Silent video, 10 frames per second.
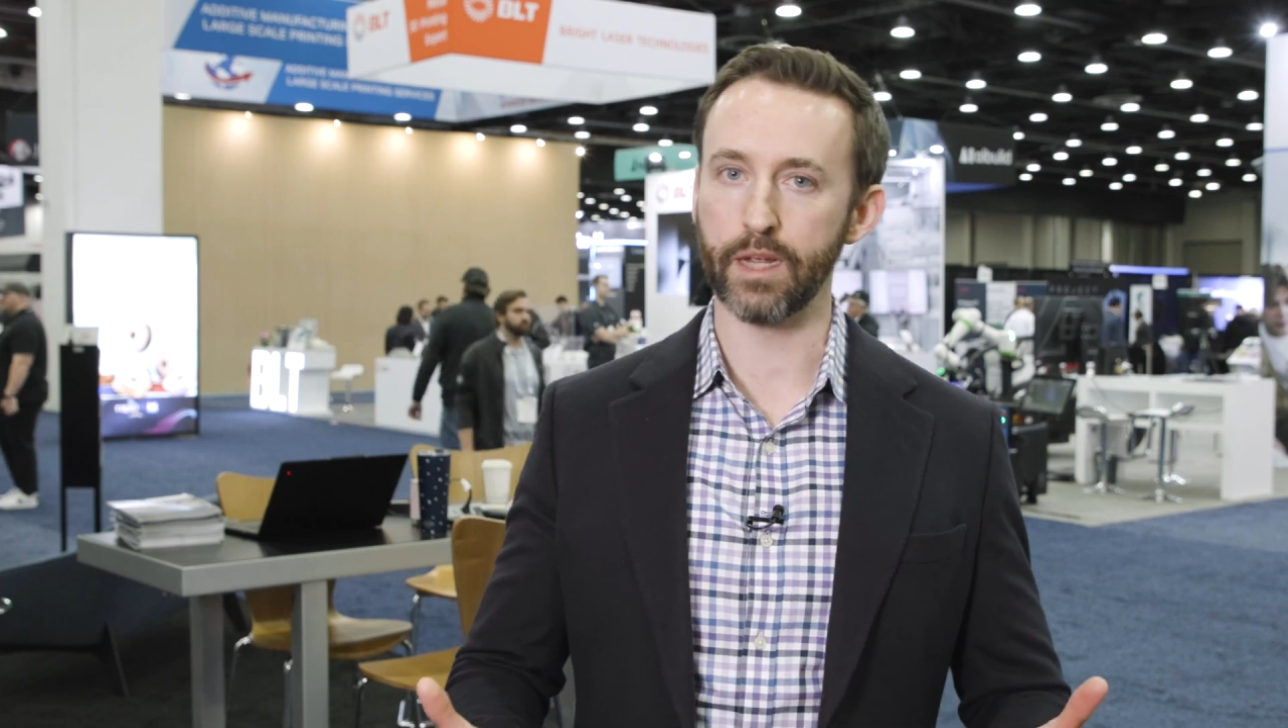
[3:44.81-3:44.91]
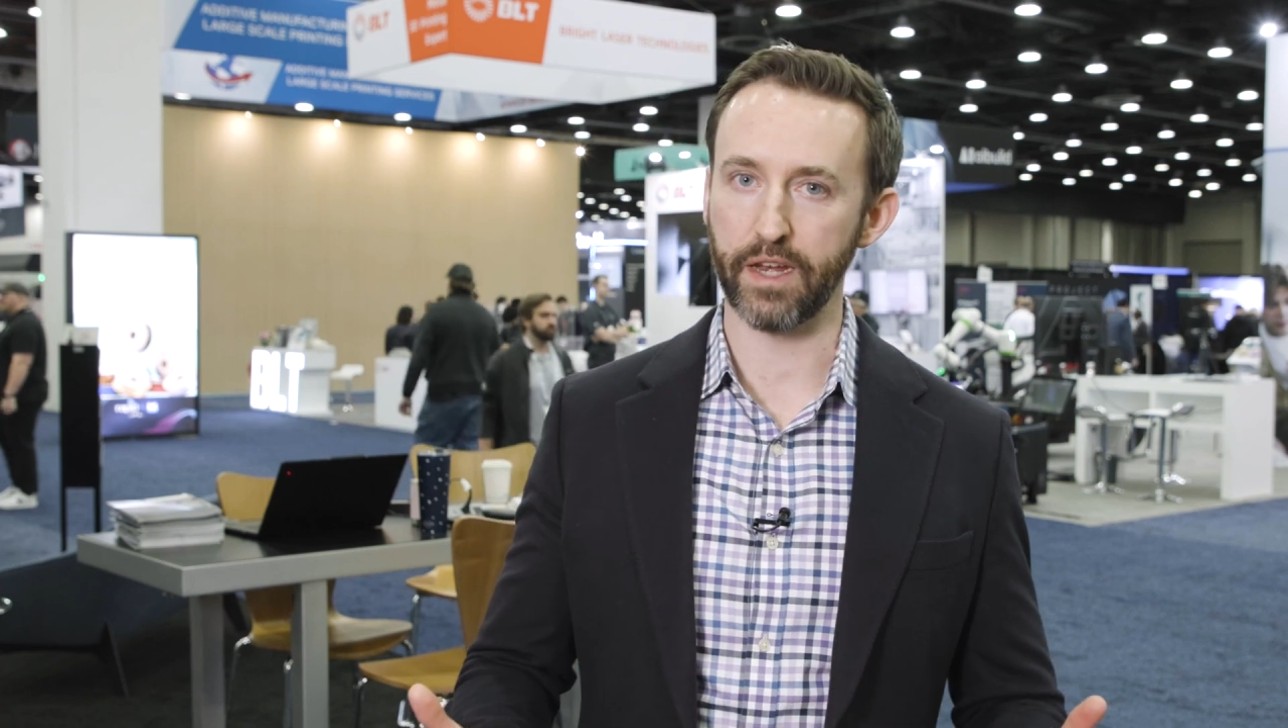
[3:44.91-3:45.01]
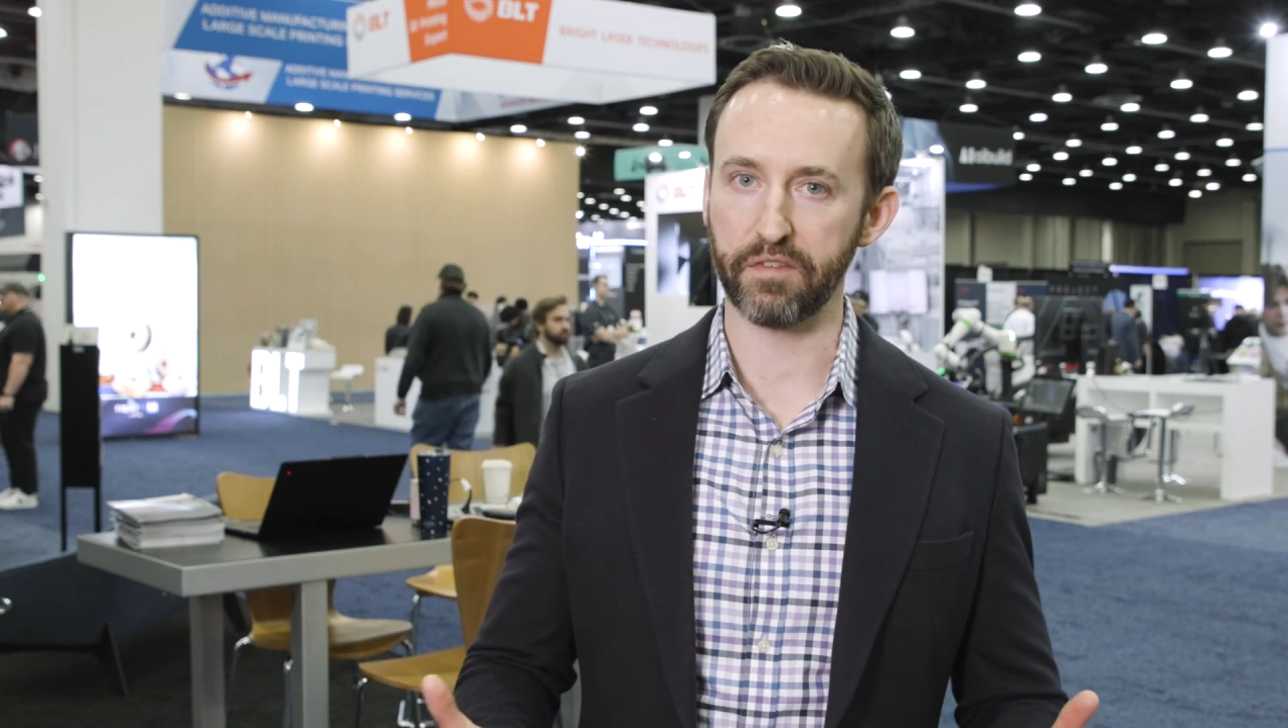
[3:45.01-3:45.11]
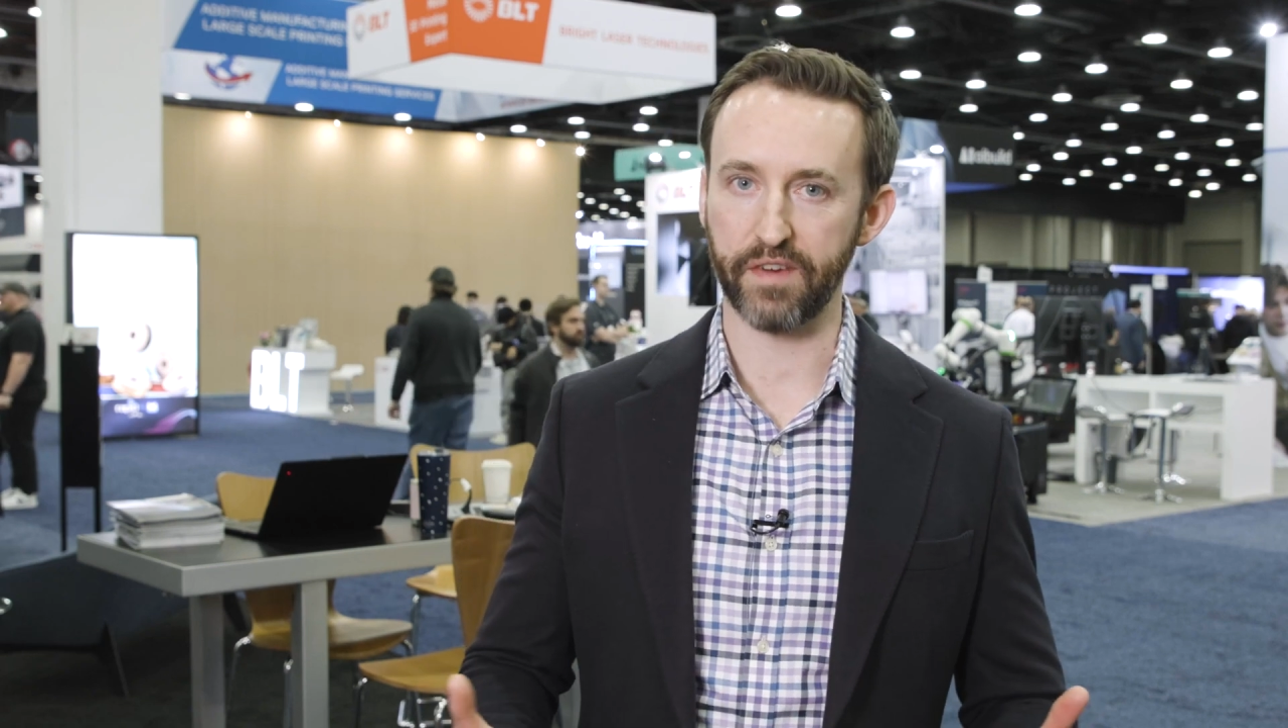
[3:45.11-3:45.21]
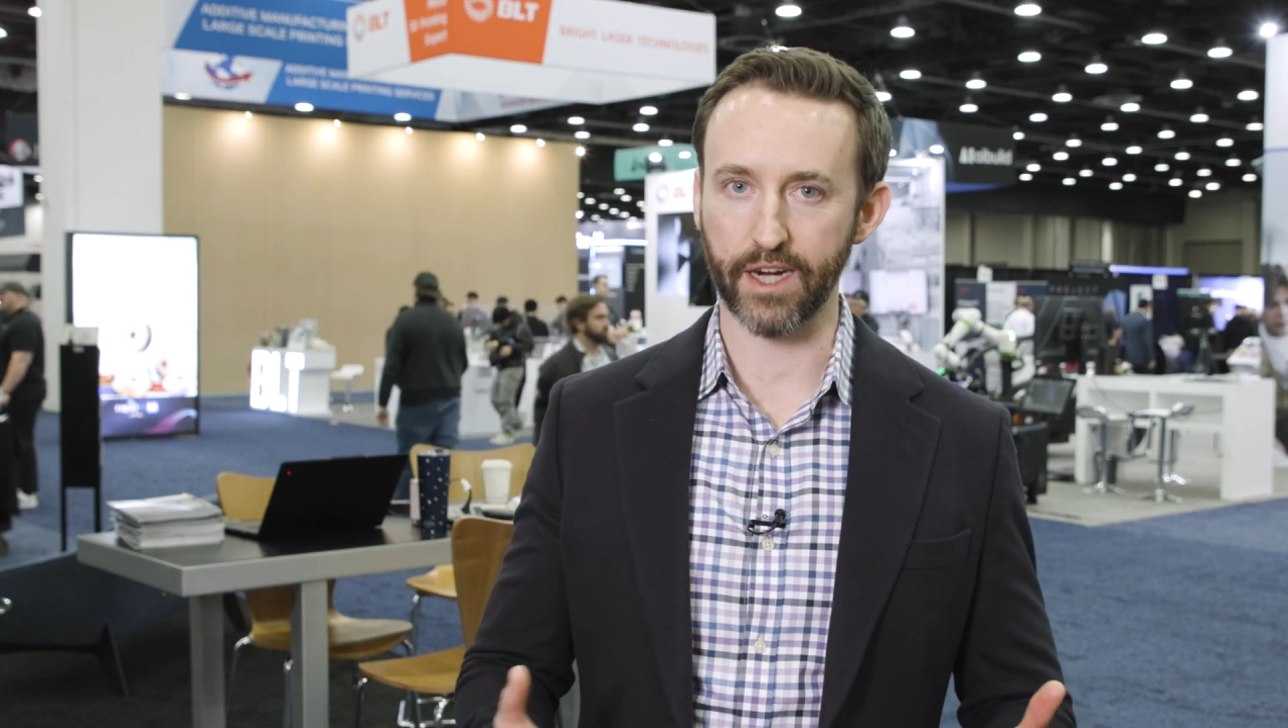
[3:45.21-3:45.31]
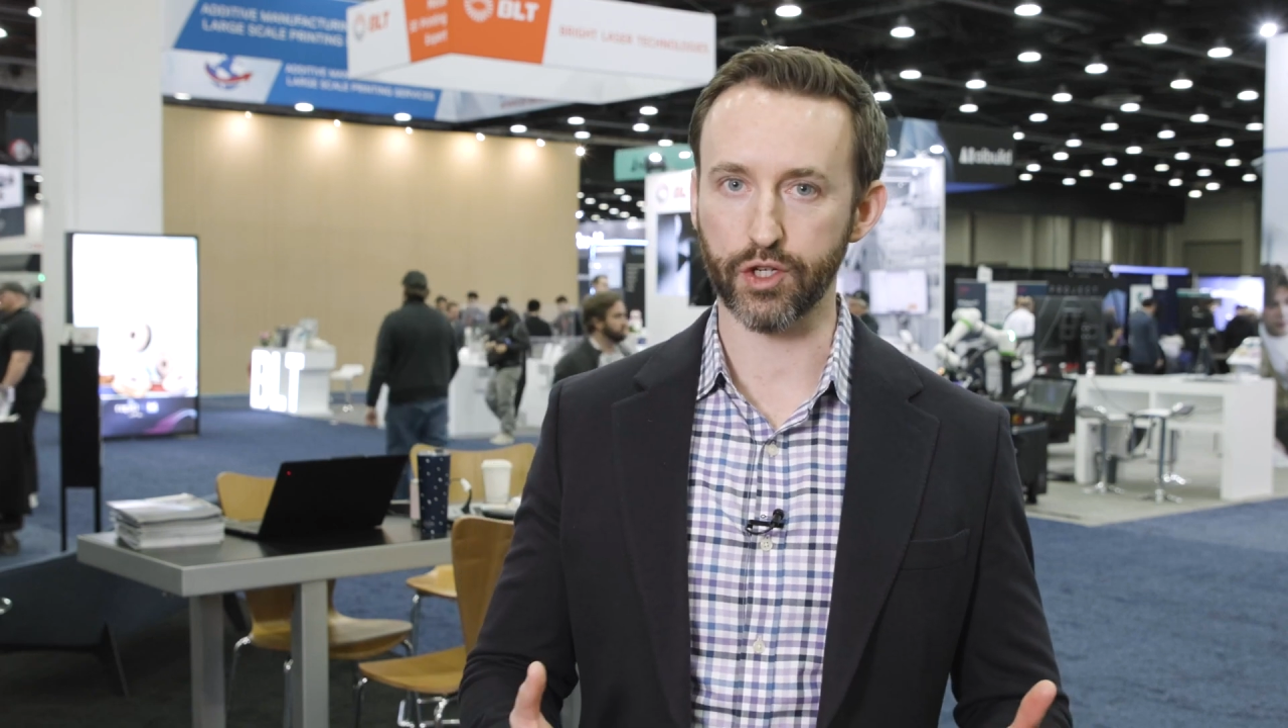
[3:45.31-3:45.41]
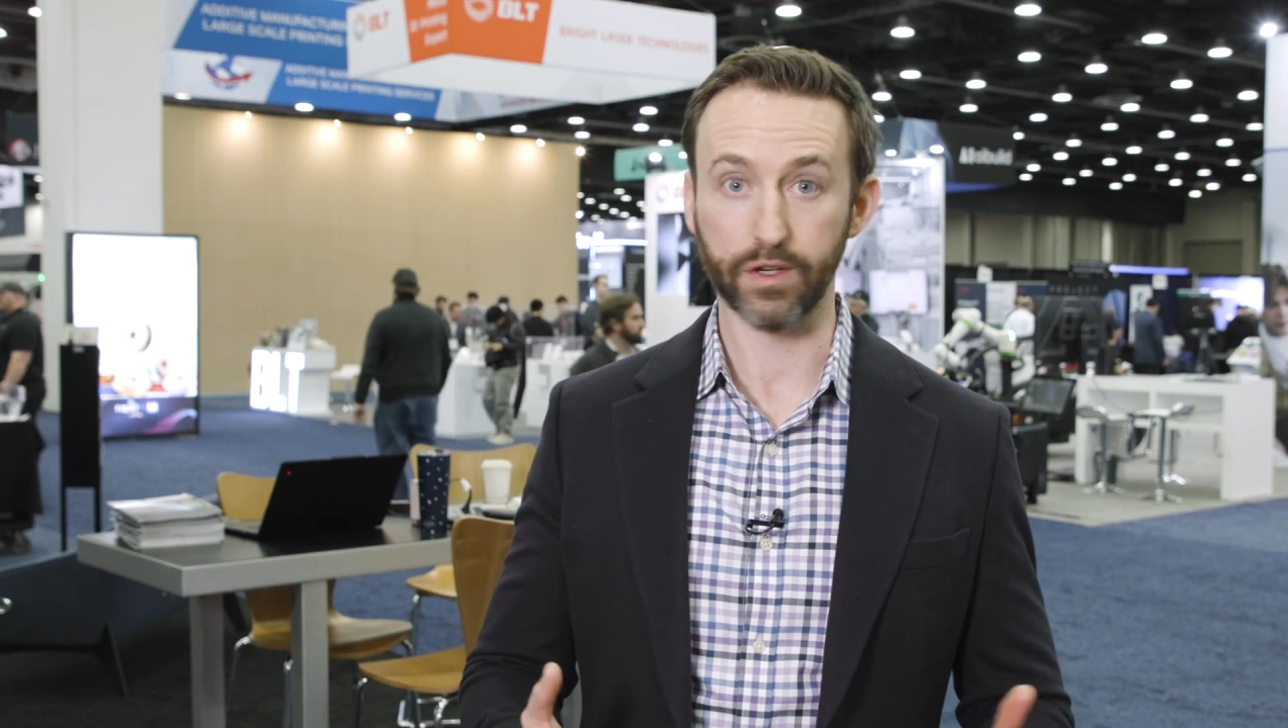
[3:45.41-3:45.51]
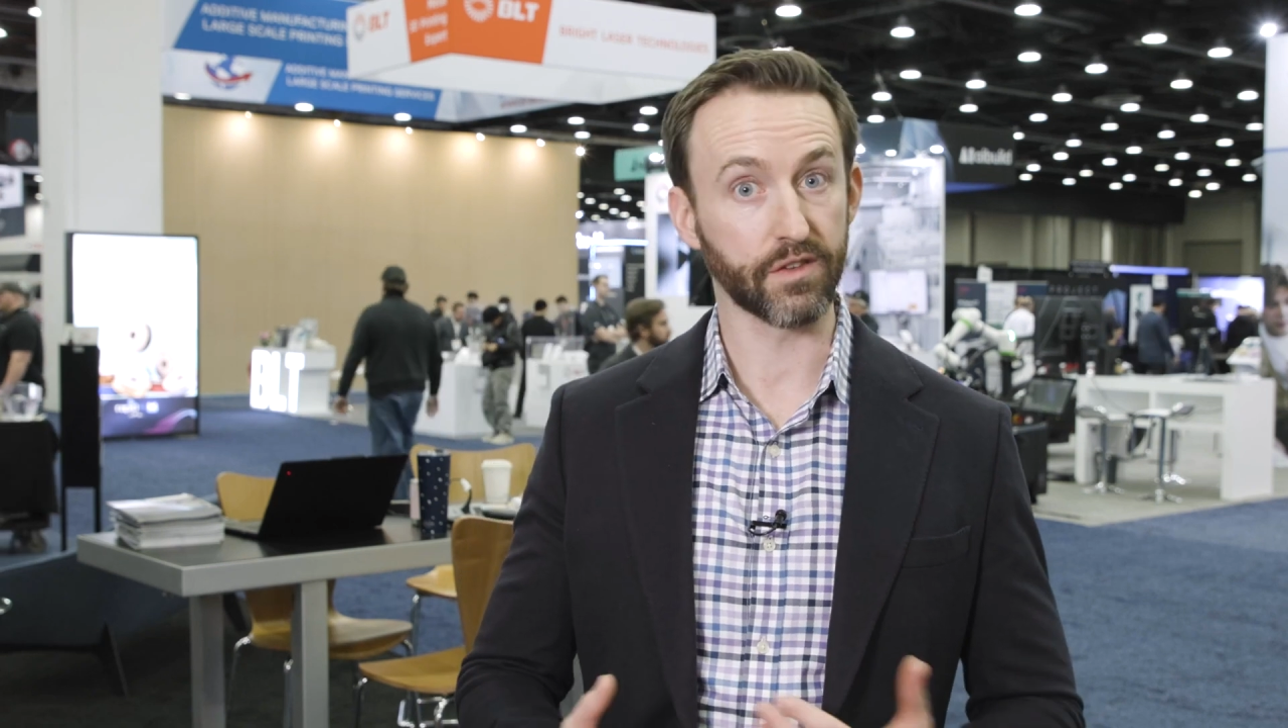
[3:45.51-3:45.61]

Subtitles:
in manufacturing